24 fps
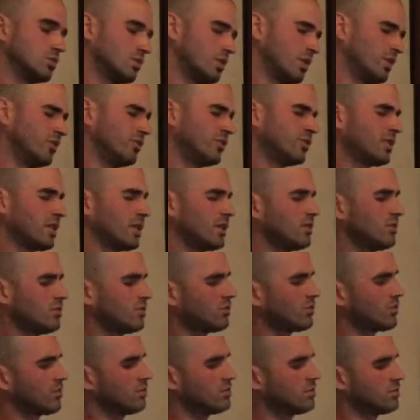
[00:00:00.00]
how do you say it
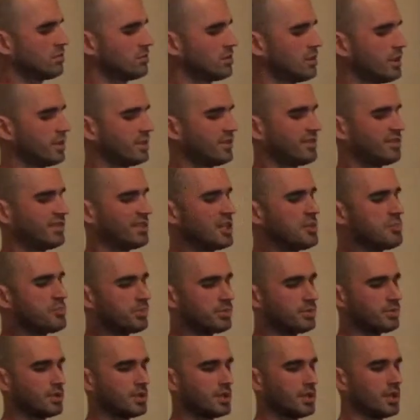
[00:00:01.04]
so steep,
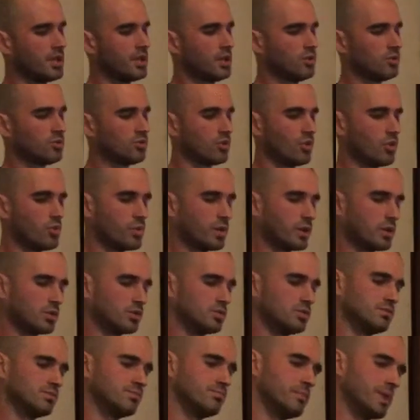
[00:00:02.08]
so we
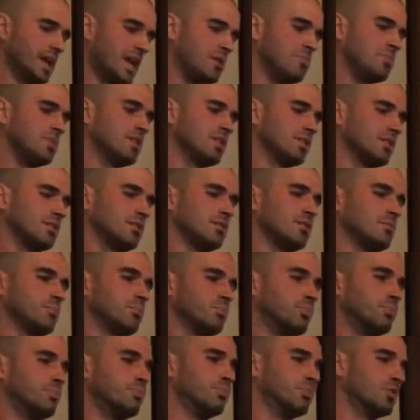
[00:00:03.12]
could maybe
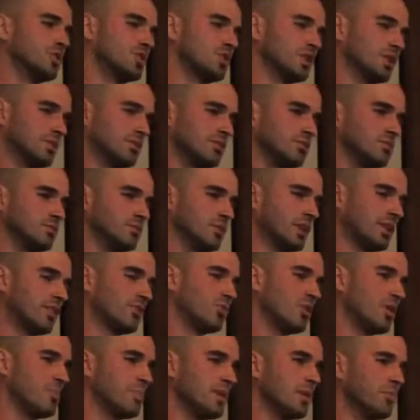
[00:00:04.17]
push it with
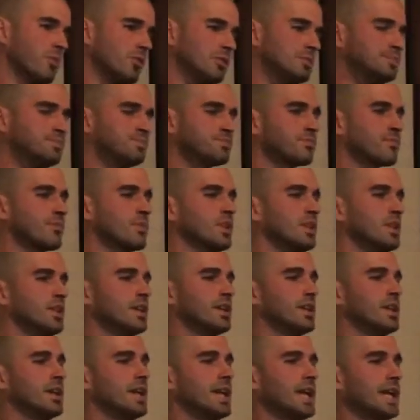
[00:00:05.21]
three people,
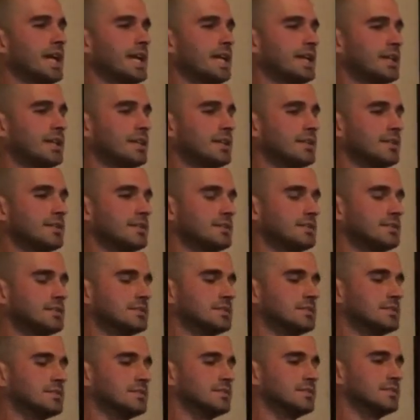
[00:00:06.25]

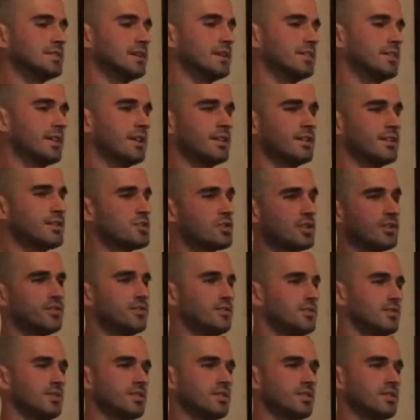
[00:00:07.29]
and and then he just